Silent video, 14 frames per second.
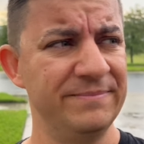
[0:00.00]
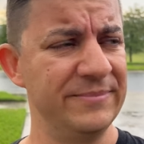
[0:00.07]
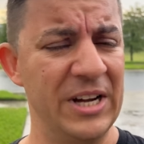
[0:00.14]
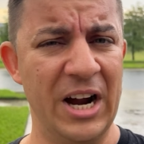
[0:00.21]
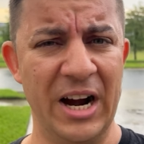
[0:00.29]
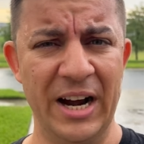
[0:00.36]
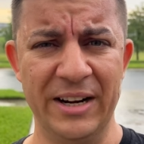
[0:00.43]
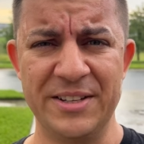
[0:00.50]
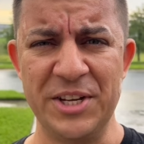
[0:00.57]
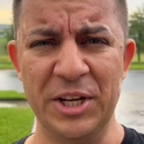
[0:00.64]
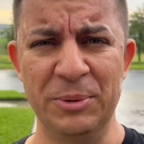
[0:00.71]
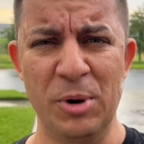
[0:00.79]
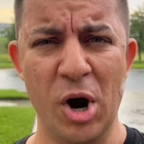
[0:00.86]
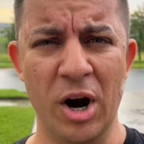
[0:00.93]
All right, see
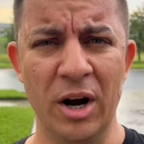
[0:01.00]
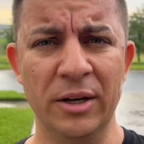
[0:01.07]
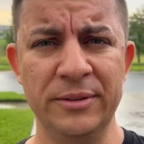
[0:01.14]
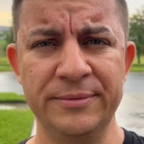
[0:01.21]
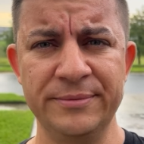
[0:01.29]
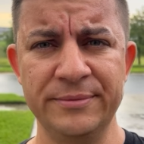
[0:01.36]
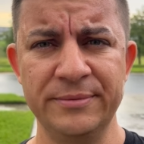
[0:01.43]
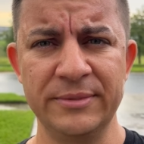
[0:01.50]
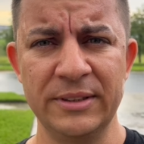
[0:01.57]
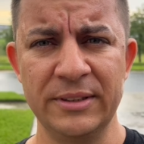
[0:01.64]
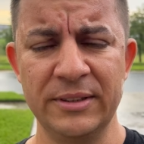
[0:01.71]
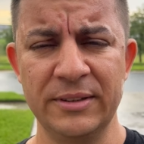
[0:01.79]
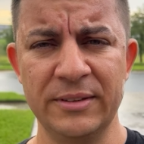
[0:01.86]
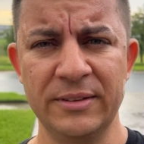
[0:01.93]
you tomorrow.
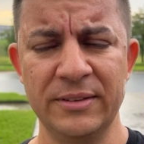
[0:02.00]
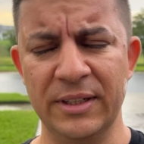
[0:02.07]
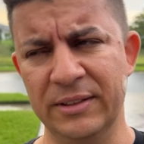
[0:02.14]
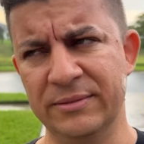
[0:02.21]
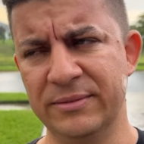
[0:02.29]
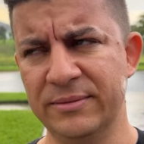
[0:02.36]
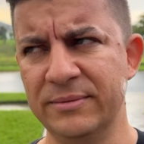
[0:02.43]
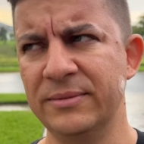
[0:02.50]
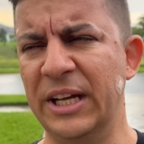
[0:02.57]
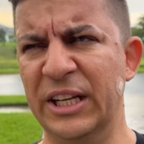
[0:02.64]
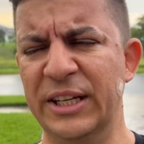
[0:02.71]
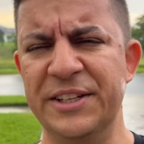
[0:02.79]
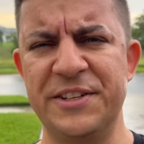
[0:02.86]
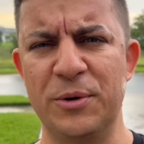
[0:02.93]

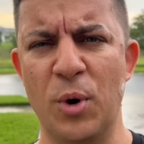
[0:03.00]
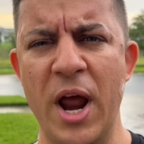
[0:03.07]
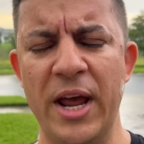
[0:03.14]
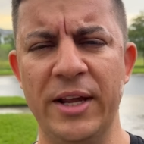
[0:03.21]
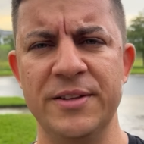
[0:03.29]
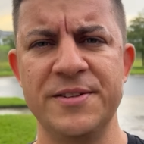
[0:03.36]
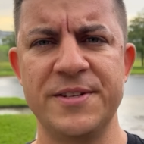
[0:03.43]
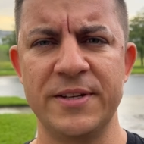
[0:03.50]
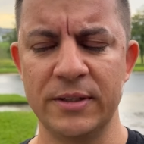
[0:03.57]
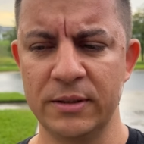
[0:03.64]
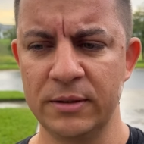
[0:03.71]
Unless it rains.